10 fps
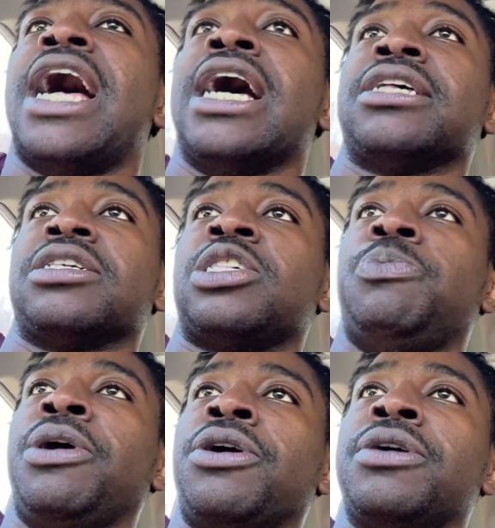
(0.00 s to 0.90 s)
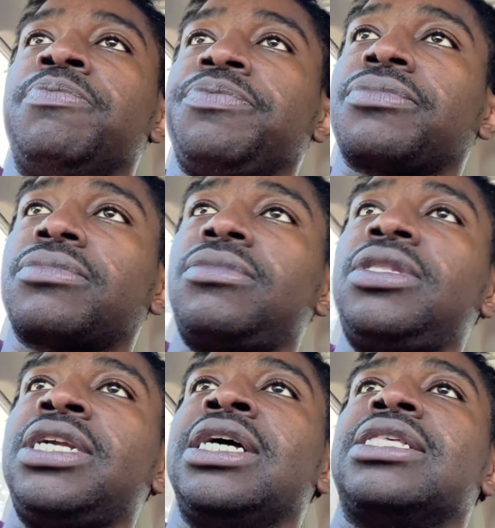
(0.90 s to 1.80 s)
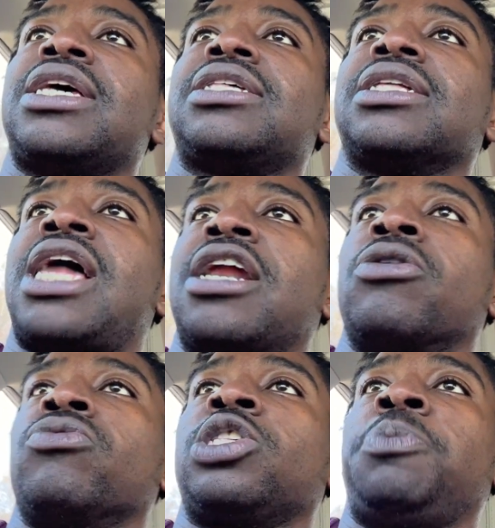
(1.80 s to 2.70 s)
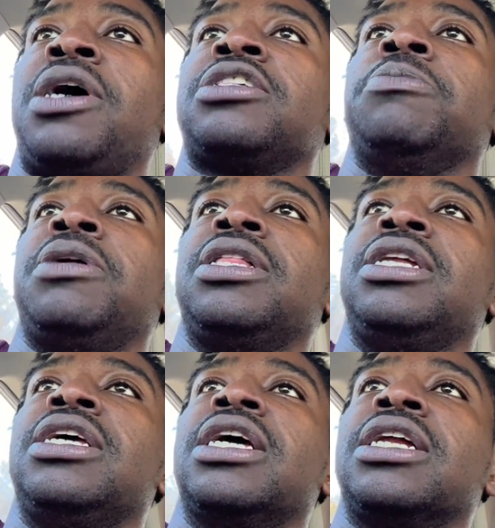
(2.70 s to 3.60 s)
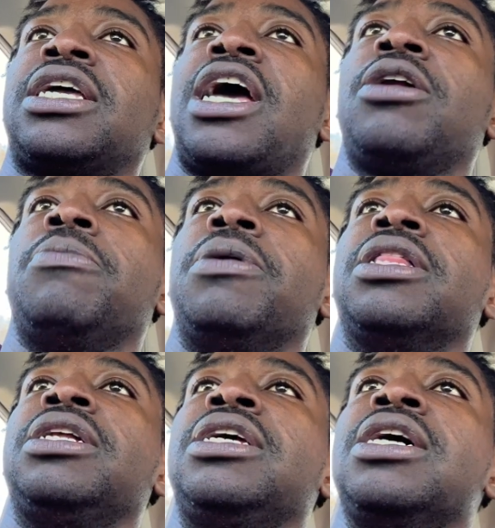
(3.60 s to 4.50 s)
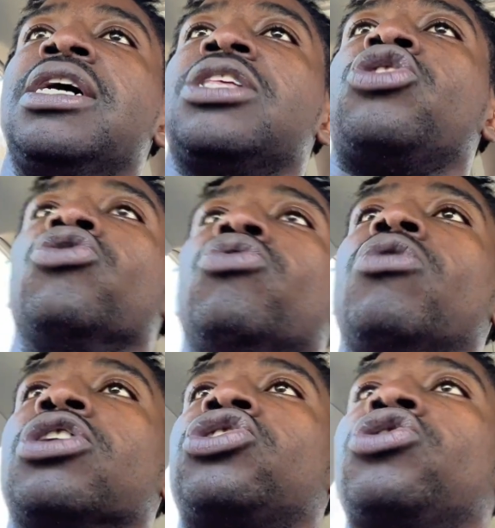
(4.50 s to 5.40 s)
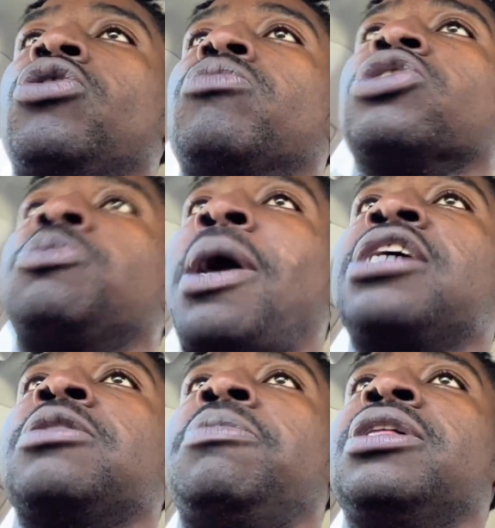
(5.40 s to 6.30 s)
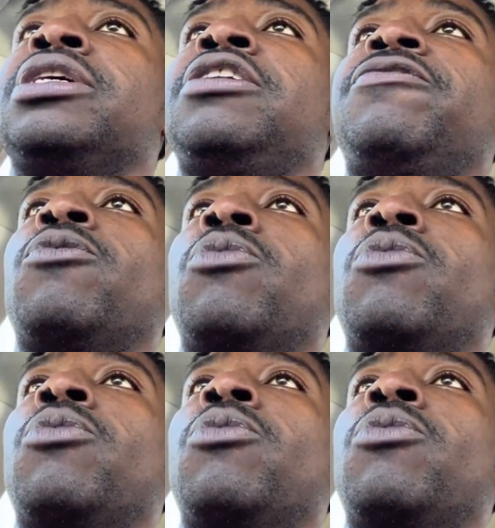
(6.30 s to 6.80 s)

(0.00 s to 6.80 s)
as a spirit it takes a lot of responsibility and accountability to assume responsibility for